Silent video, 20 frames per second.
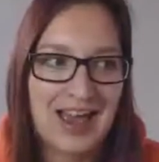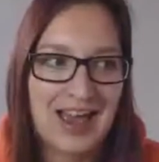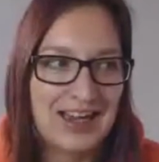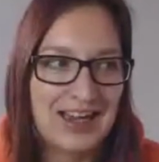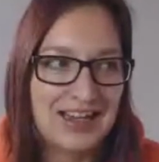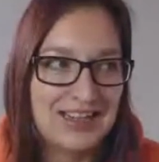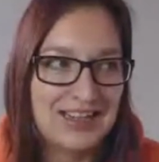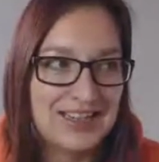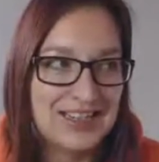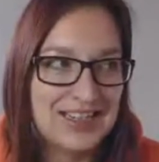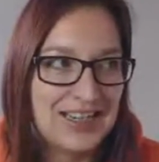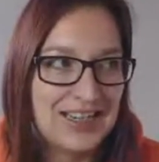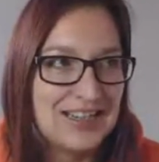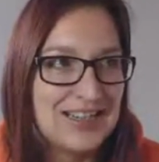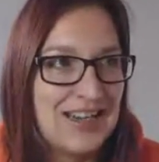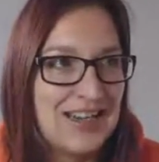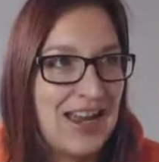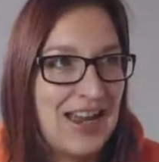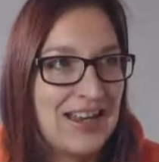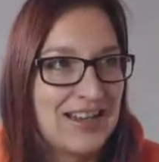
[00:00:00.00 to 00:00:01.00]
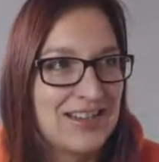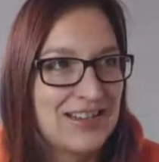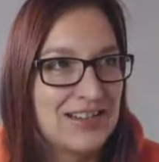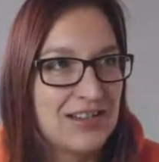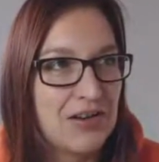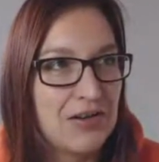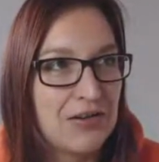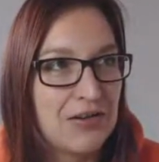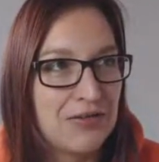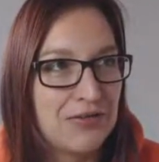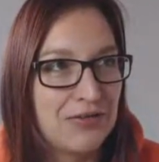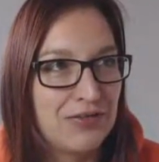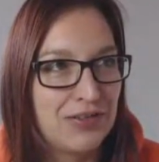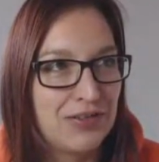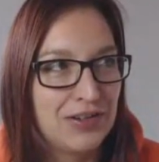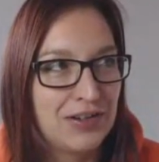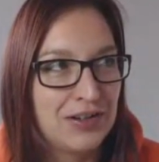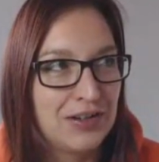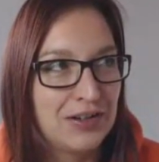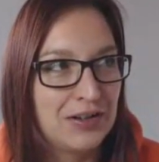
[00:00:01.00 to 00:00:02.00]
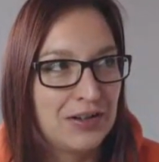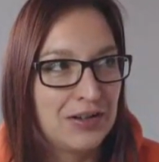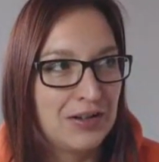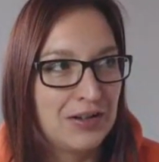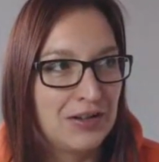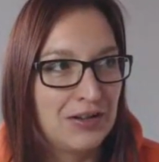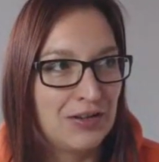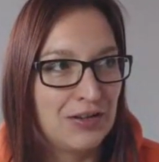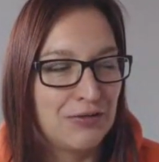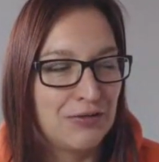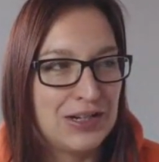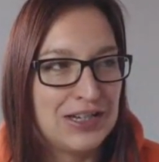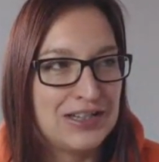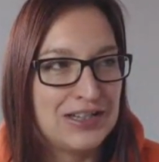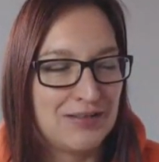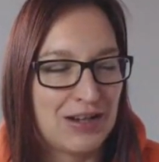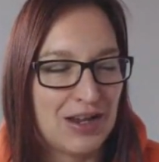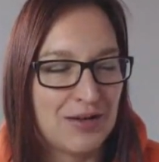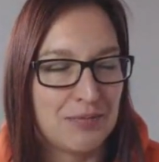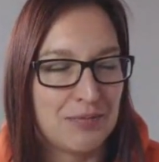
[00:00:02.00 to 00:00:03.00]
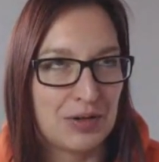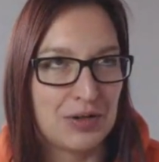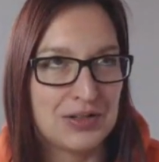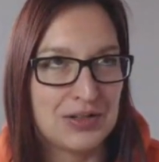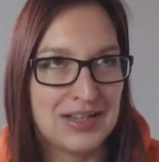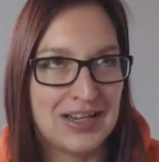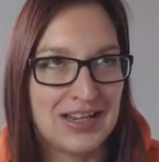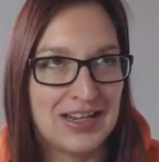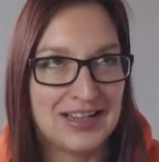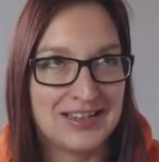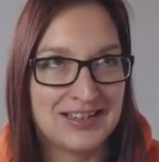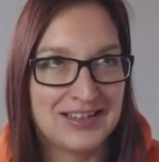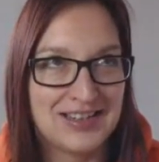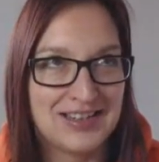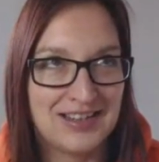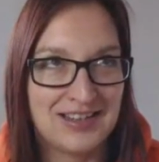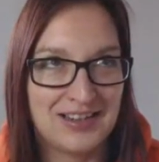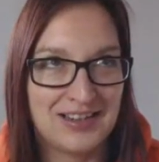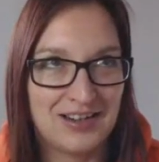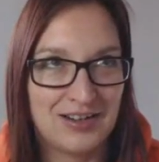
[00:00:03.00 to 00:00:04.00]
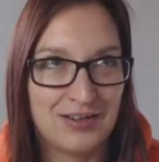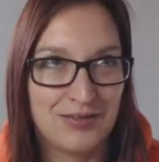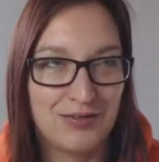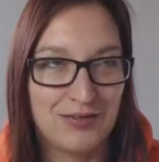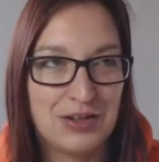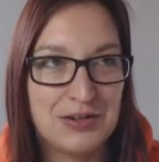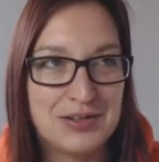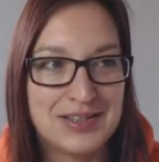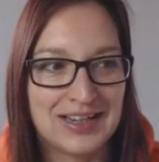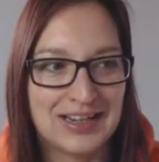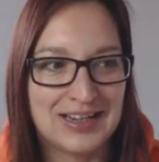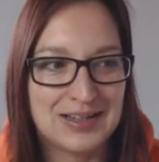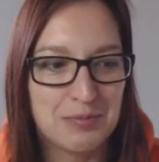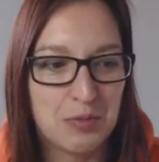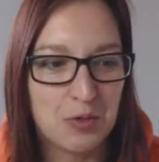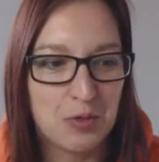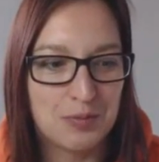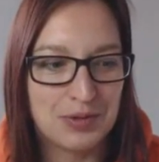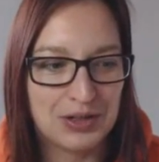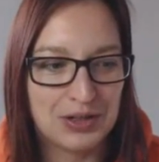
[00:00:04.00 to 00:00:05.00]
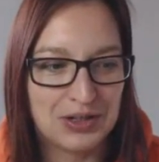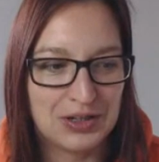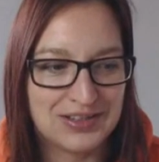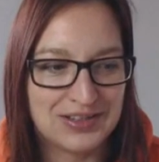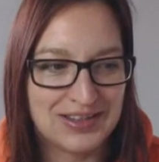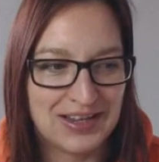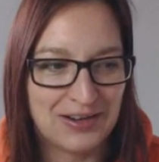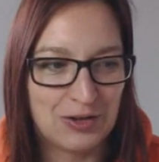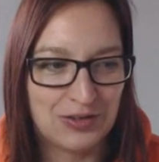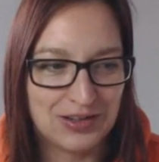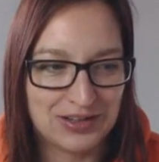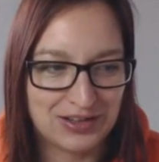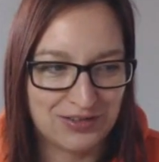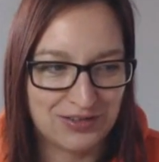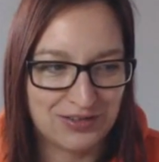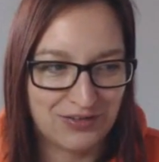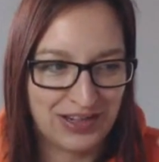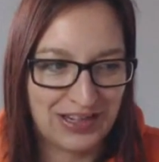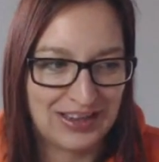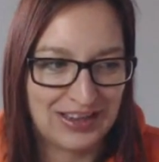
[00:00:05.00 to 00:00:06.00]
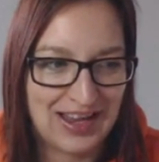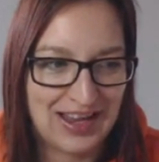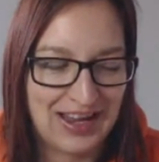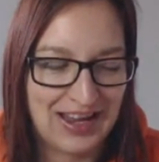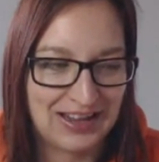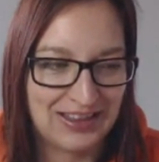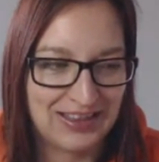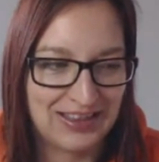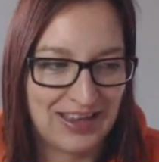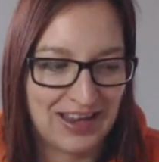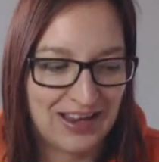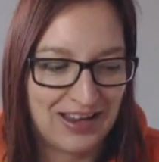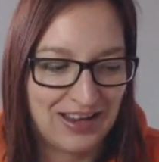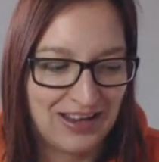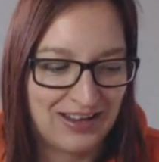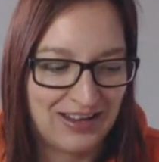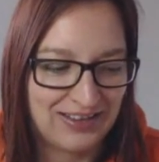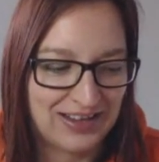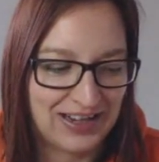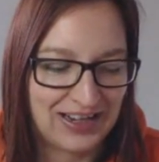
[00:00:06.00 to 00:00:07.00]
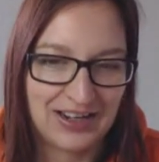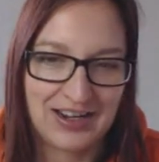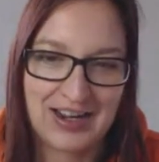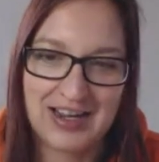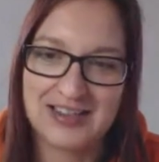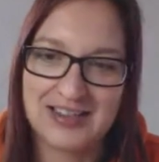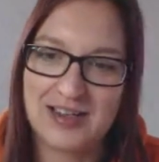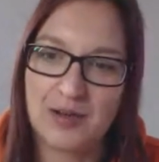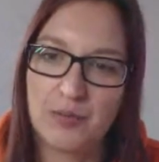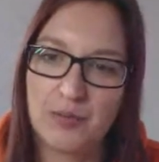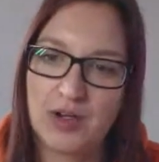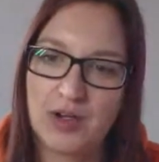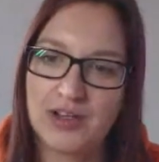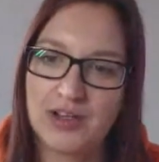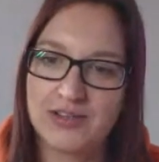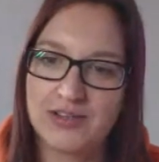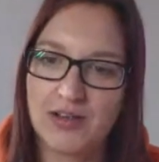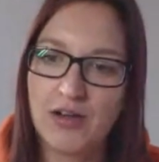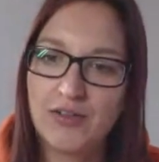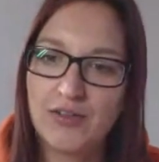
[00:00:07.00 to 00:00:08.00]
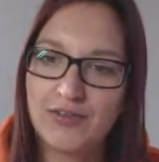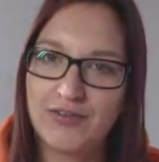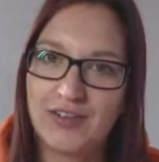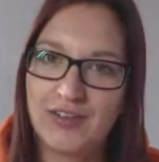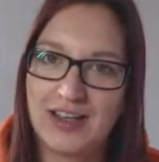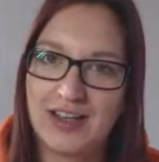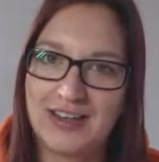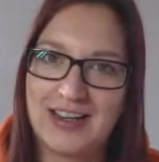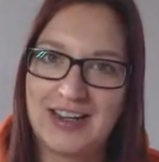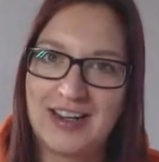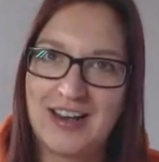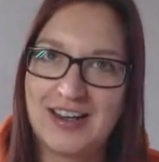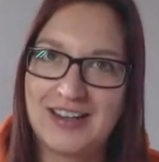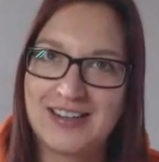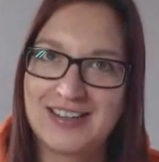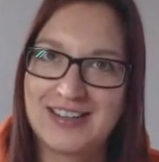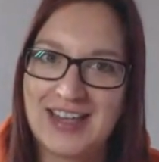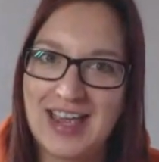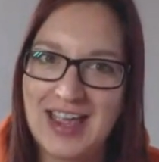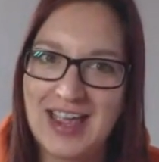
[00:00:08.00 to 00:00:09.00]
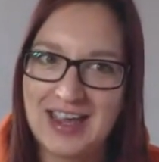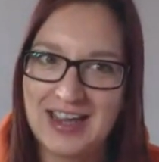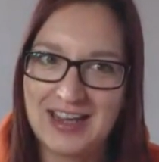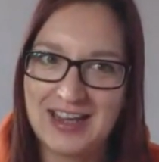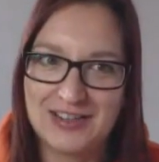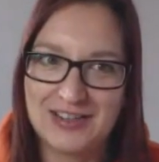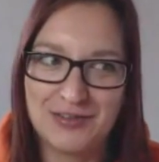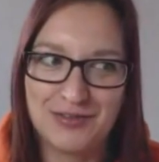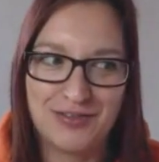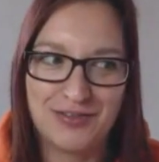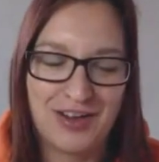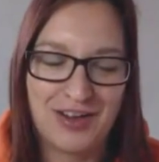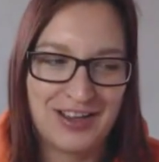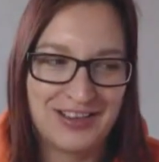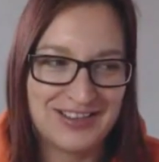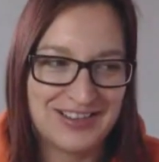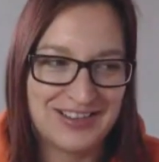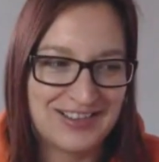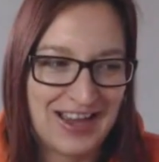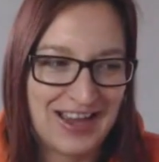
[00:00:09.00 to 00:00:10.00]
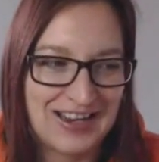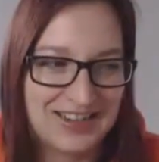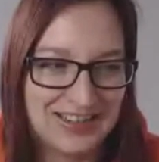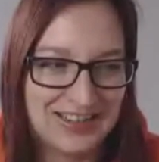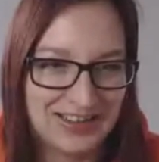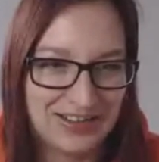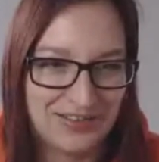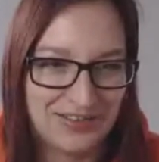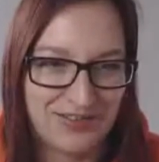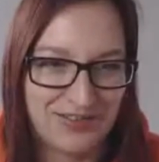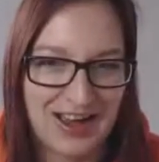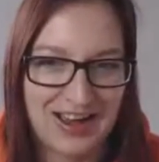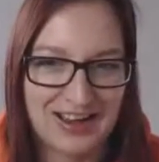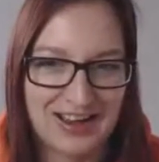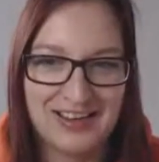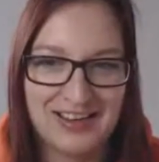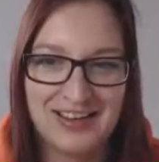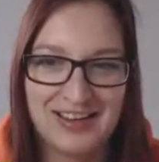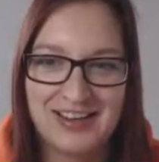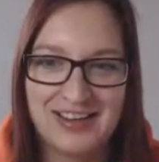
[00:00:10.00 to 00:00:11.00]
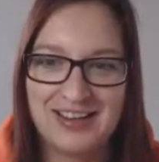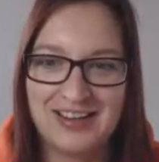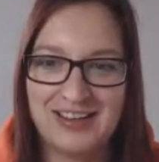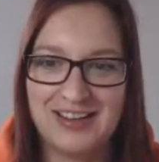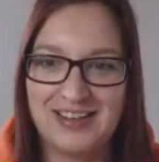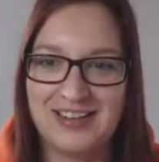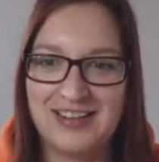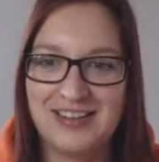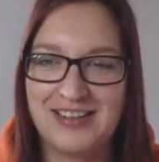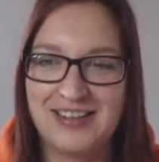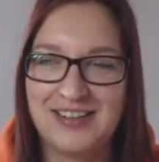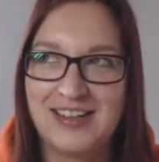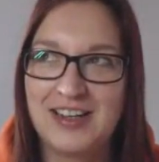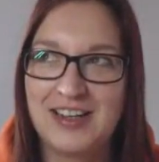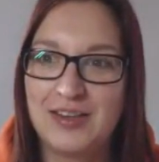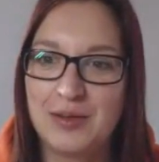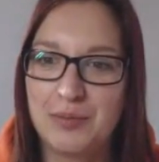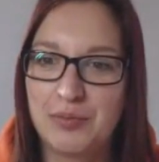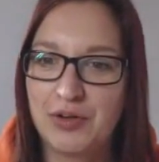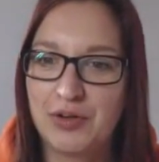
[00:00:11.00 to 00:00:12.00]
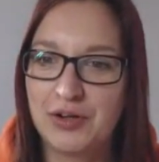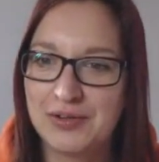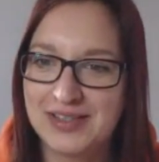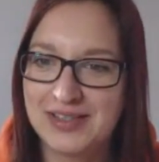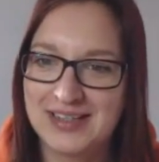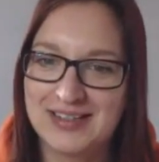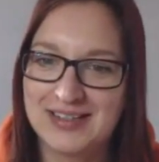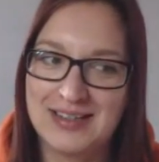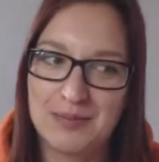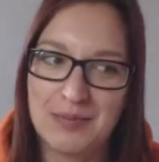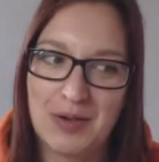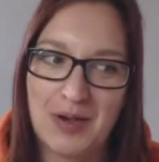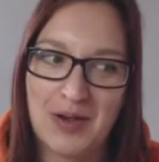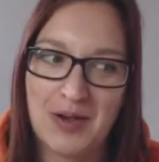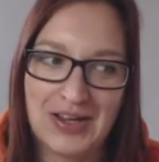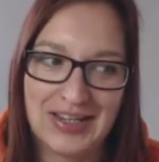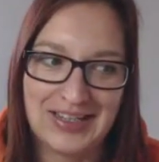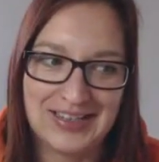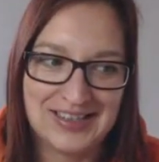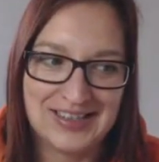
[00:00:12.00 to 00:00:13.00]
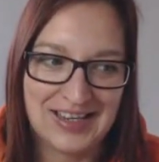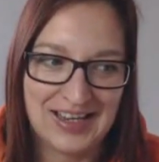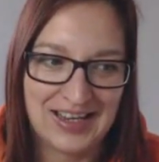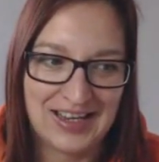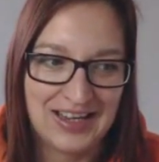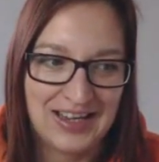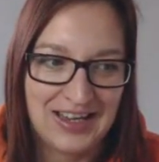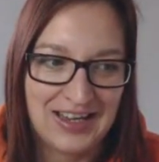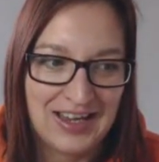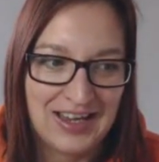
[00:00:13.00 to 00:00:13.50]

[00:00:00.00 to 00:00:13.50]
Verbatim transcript: And it's less of the reason, like, because it is t confusing. It's more because they've got this thing in their head that they're going to end up worse off, and they're like scared of understanding the V A T and the processes behind it.